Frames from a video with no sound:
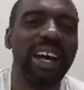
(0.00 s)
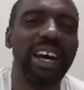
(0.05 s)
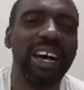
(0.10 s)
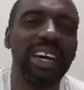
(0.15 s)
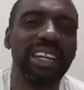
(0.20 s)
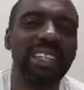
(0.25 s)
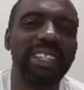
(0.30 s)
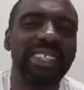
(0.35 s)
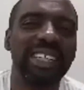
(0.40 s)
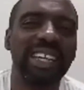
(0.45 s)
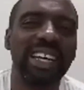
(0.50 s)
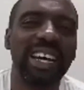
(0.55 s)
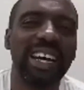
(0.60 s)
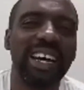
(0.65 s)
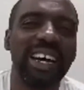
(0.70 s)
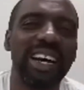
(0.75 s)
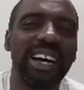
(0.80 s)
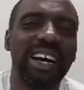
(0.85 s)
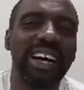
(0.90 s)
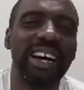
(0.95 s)
at
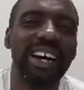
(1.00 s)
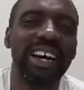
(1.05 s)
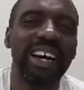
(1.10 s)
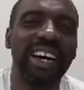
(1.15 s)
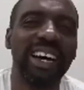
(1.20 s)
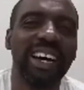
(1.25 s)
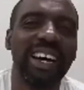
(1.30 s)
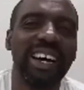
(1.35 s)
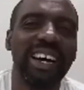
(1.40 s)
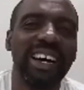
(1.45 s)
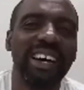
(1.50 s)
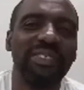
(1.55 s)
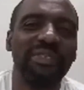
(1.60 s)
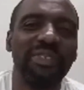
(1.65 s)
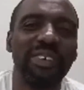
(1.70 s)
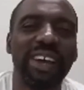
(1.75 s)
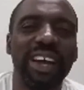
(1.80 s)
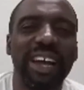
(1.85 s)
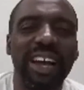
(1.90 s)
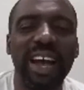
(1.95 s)

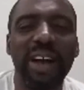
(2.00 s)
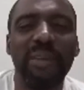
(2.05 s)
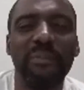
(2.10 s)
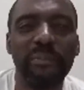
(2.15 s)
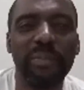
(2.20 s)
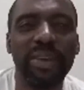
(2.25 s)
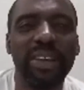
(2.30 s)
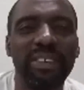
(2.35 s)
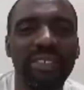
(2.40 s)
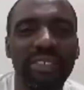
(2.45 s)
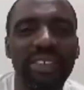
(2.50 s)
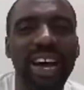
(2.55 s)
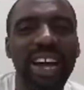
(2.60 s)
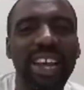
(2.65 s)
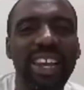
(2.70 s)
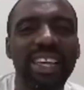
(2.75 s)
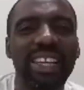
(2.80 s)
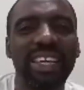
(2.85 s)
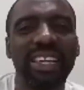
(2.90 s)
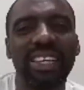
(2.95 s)
for a campaign
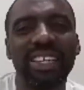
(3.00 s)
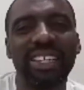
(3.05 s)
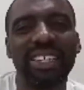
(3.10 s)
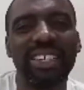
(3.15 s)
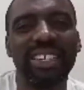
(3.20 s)
rally.